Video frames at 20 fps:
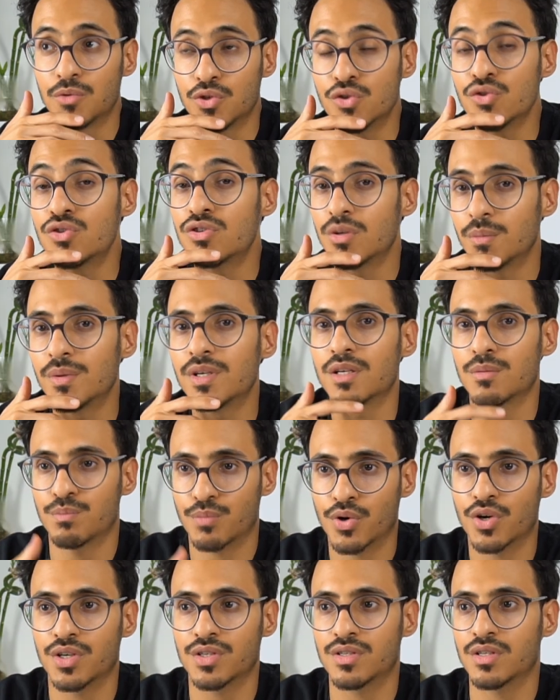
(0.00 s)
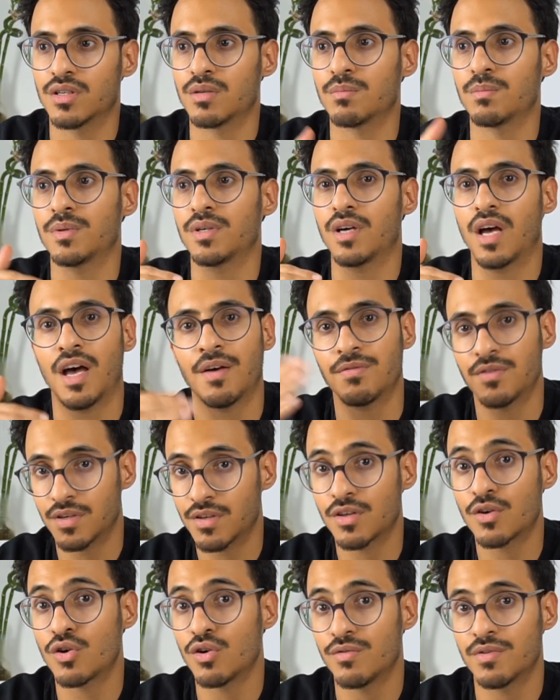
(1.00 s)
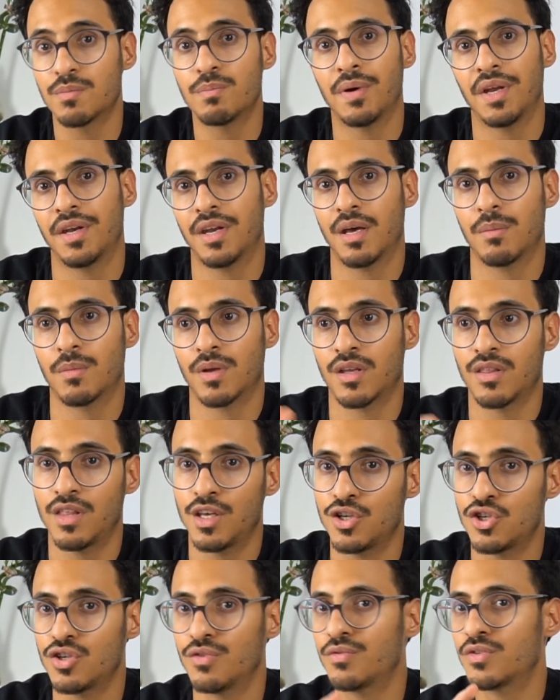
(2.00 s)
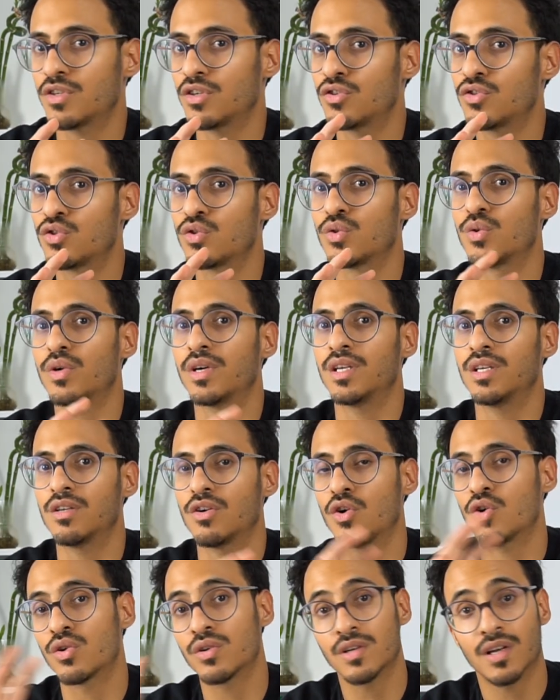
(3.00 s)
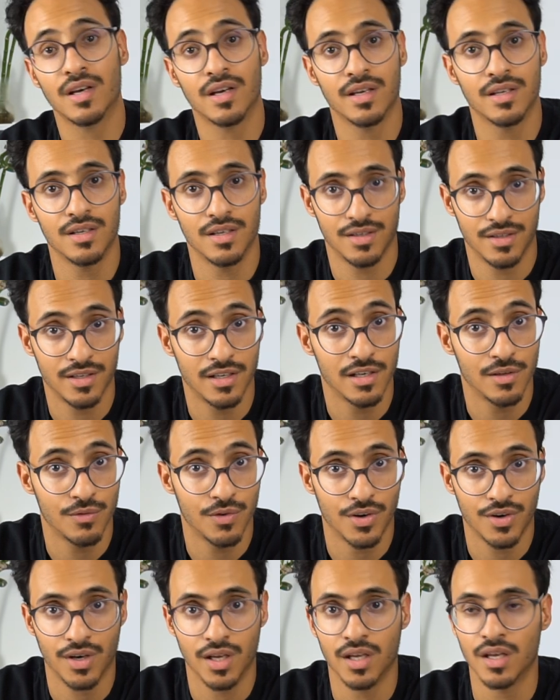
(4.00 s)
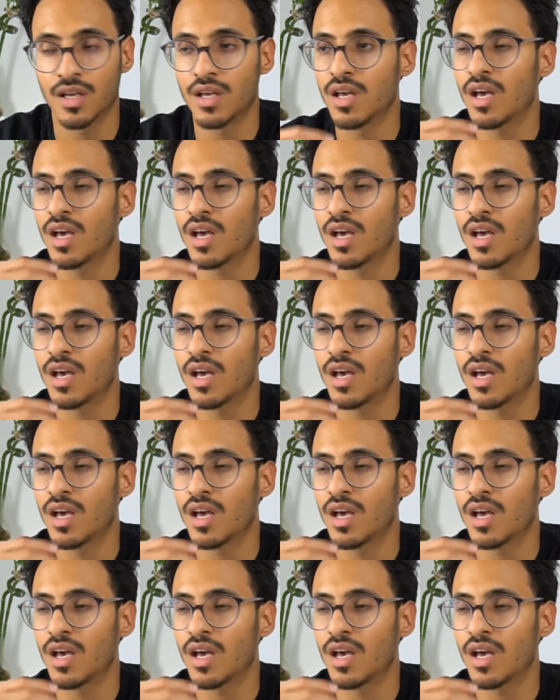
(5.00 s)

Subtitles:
used to be in person, but after the COVID pandemic, they shifted to an online delivery.